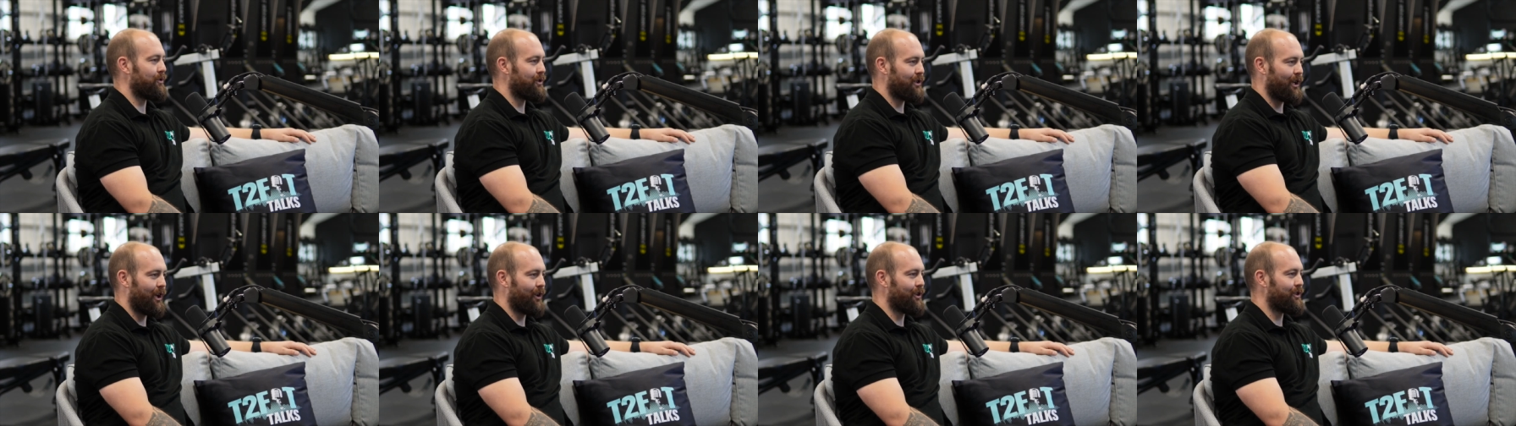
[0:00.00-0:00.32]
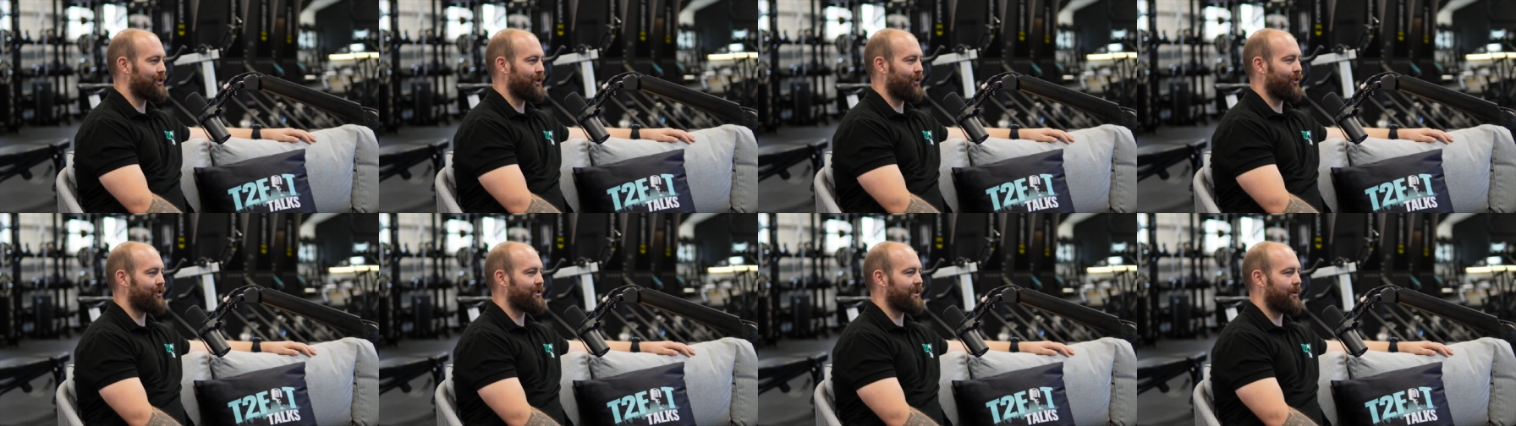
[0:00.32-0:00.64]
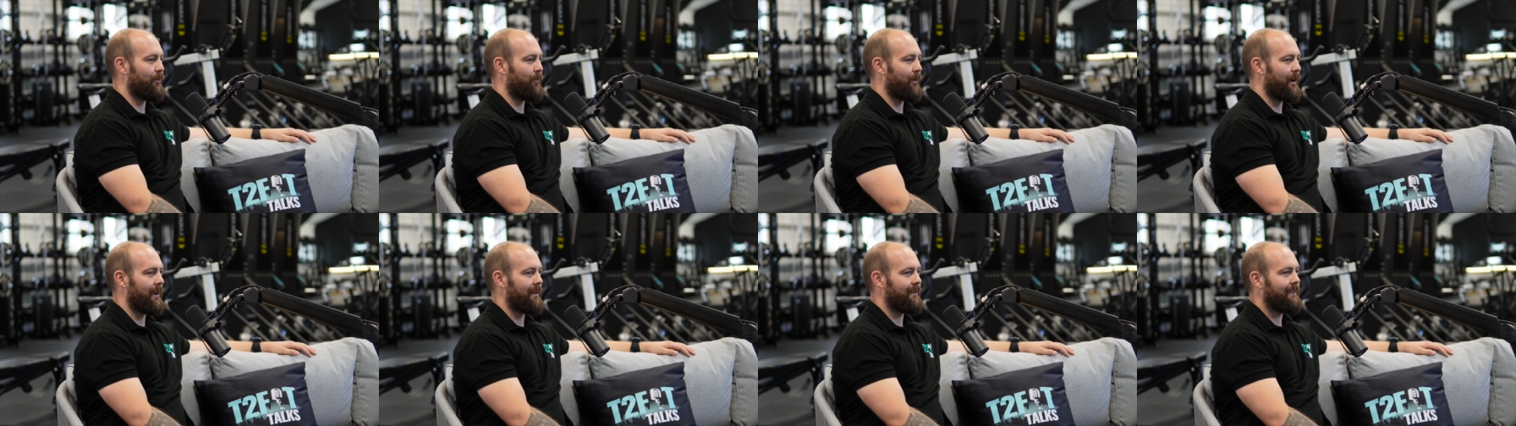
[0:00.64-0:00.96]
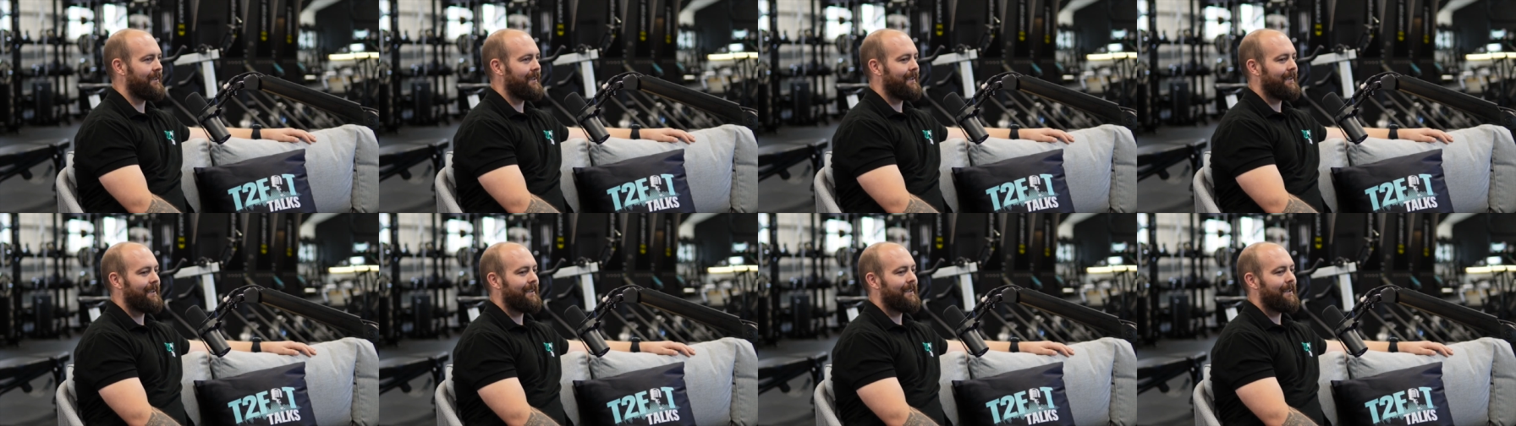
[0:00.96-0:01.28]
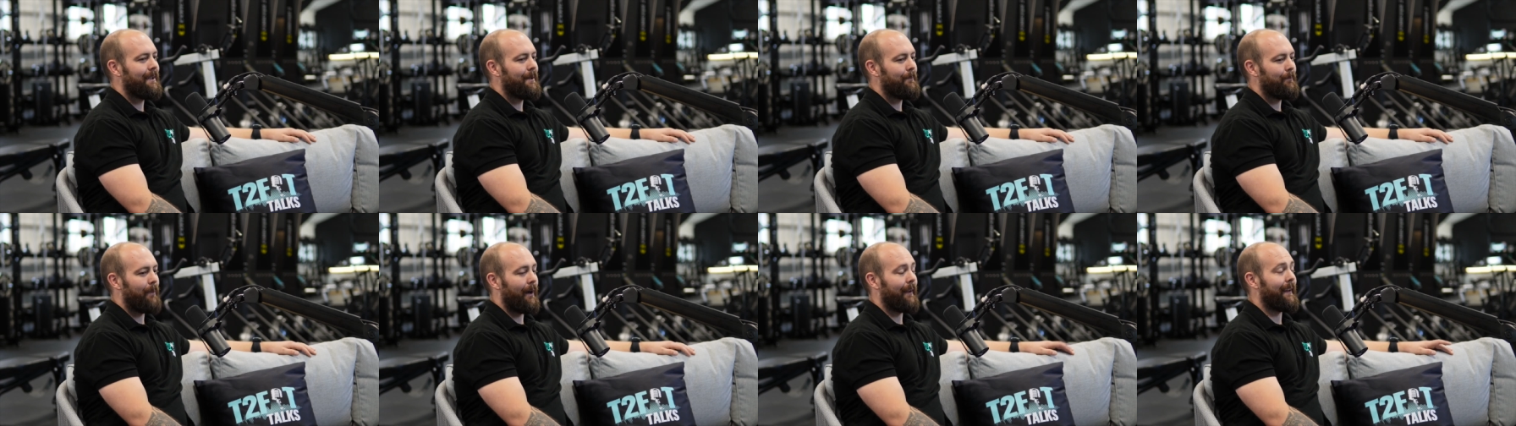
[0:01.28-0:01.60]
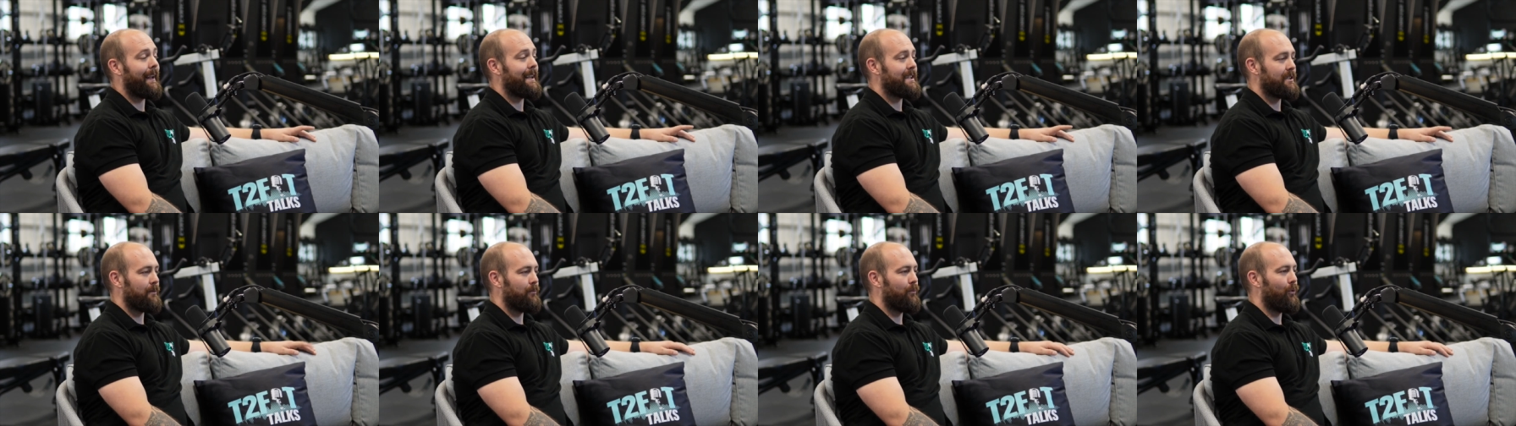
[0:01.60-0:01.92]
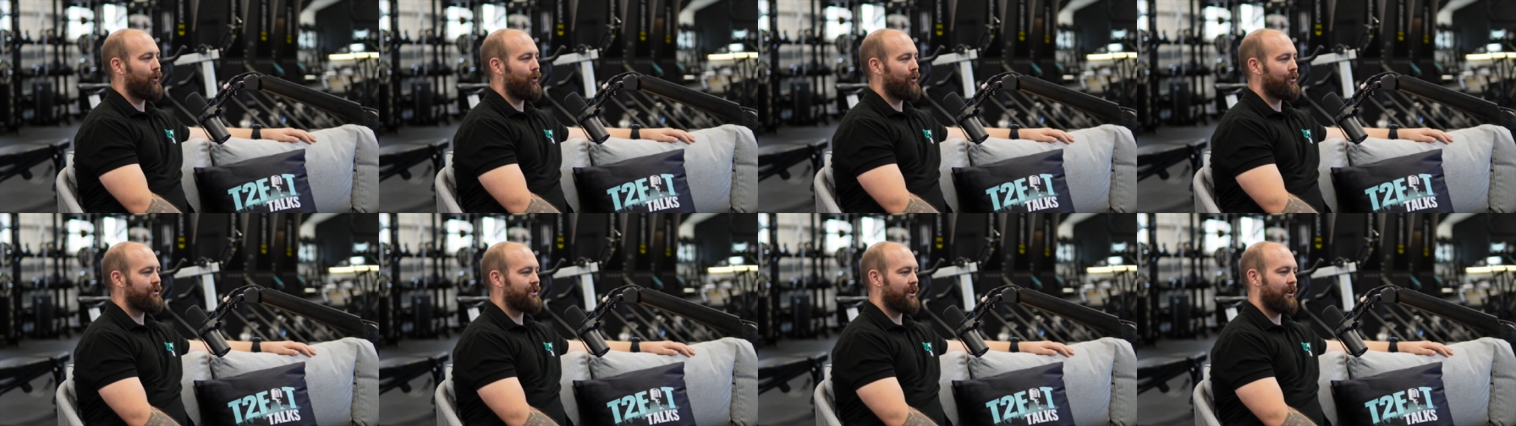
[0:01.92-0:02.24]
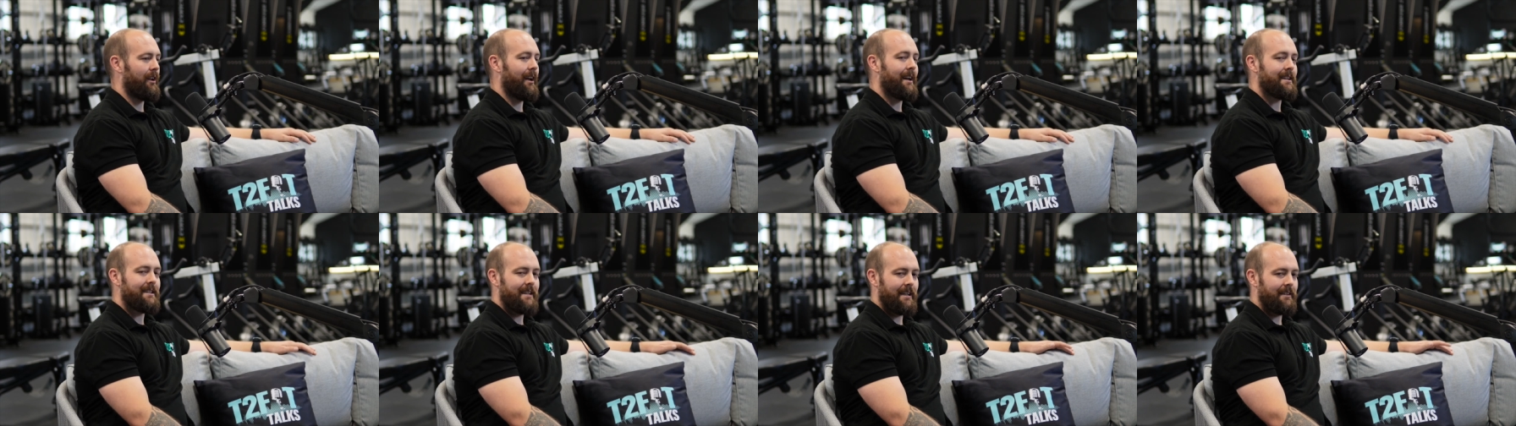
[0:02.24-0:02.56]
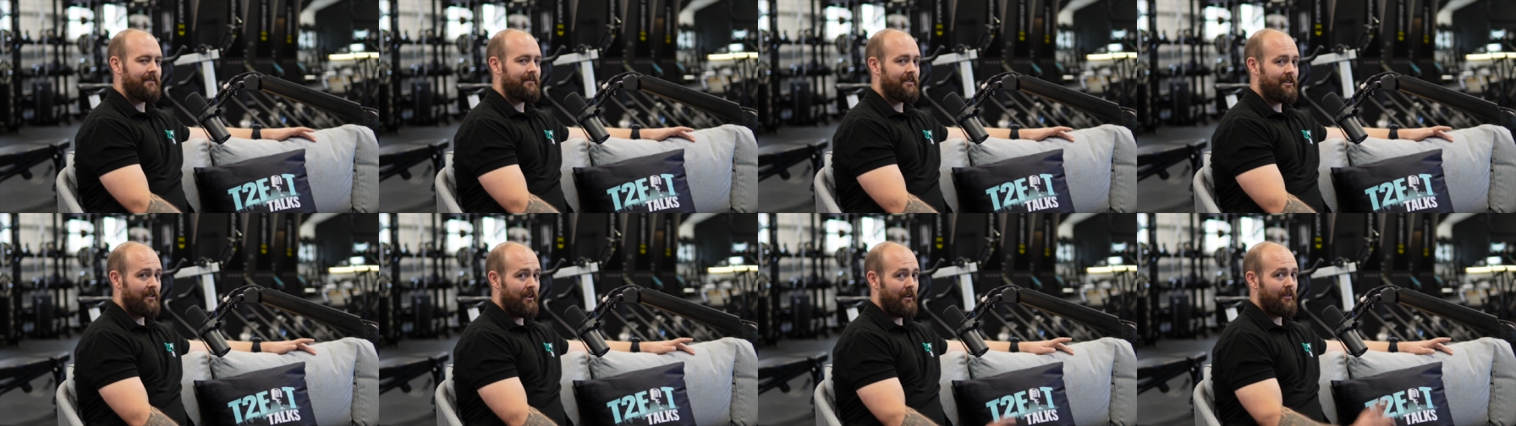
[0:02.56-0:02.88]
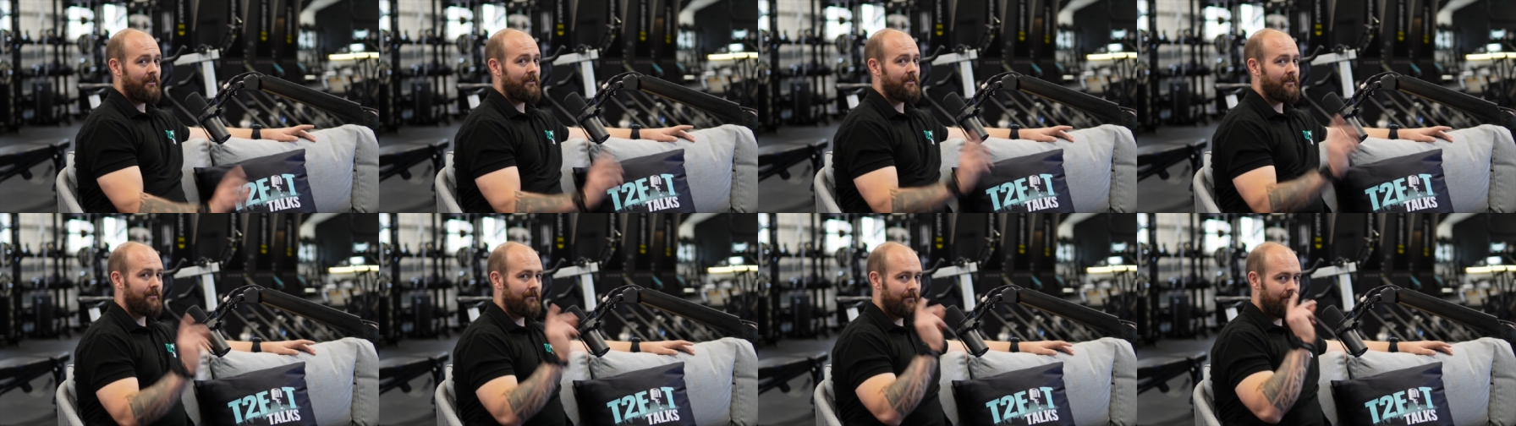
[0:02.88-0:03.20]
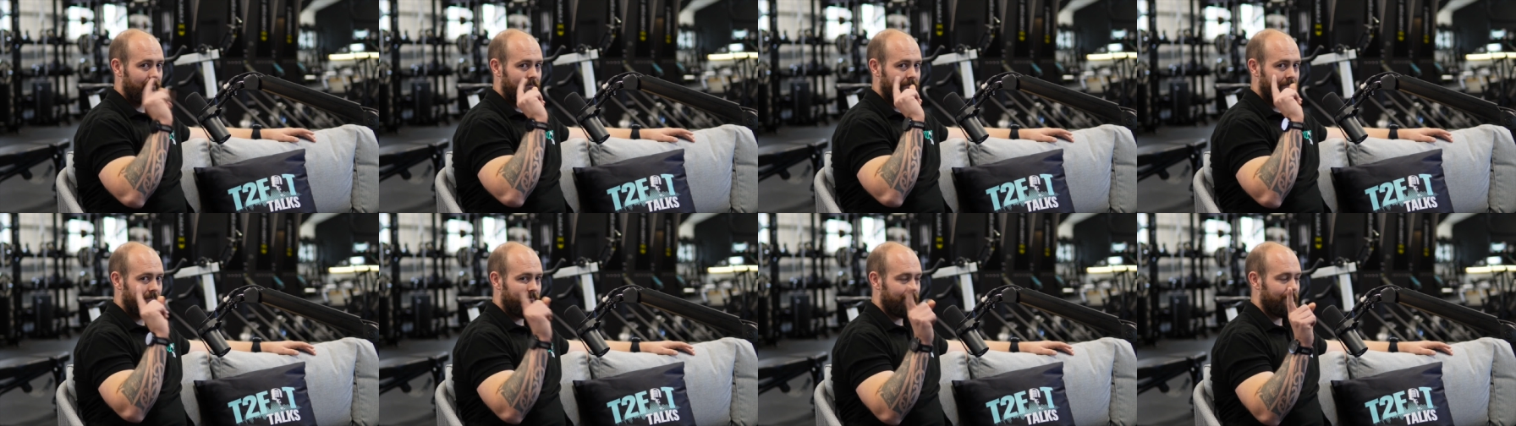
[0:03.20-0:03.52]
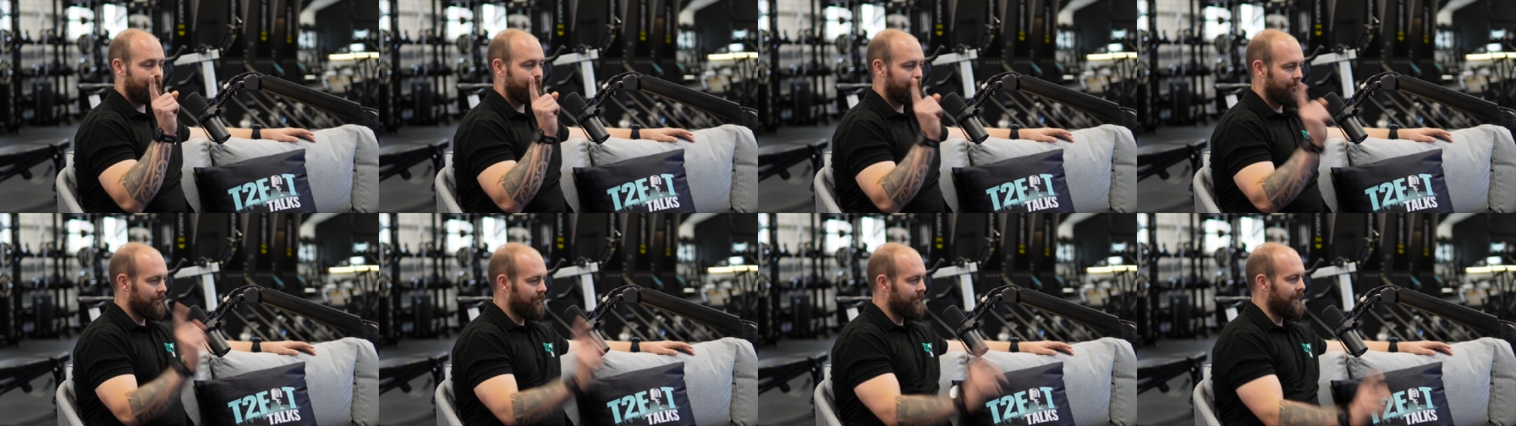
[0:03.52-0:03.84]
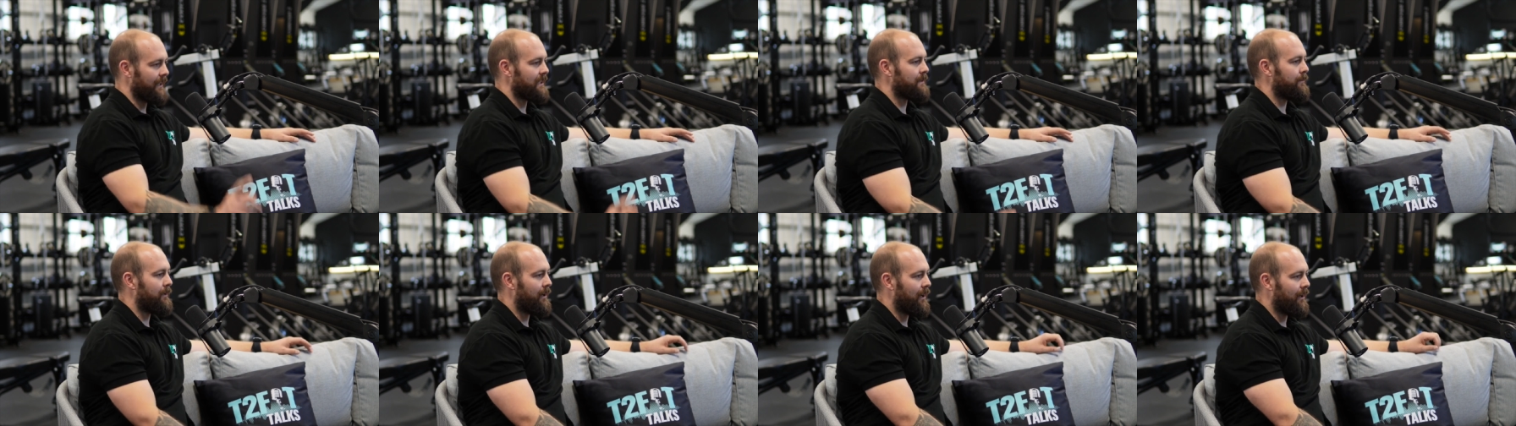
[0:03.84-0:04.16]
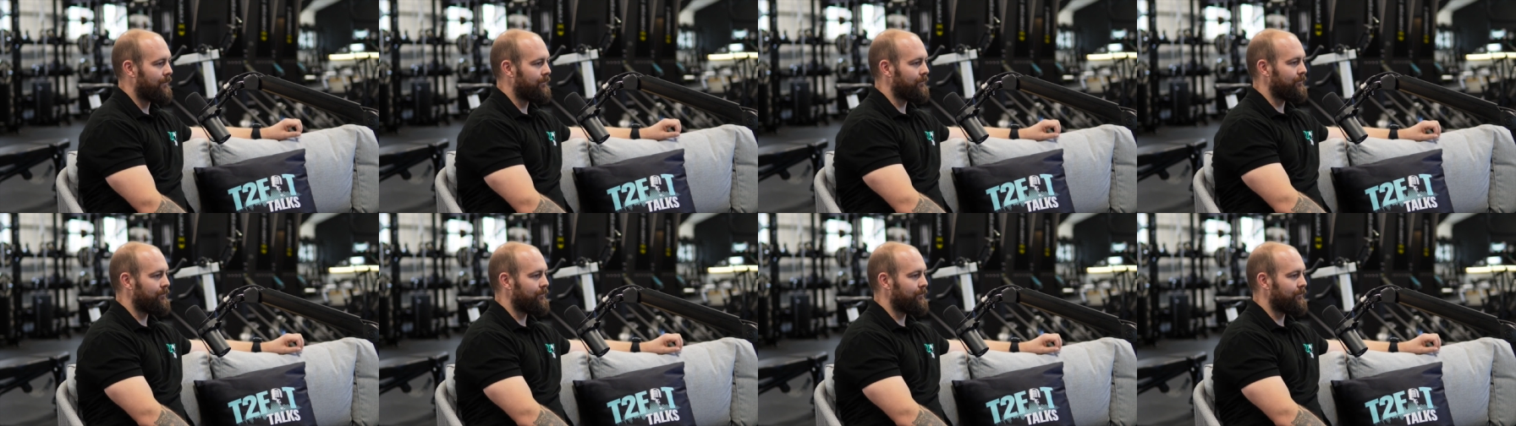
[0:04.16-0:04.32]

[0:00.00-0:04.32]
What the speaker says: stance socks somewhere. But I need some more. So like I say, stance, fix me up,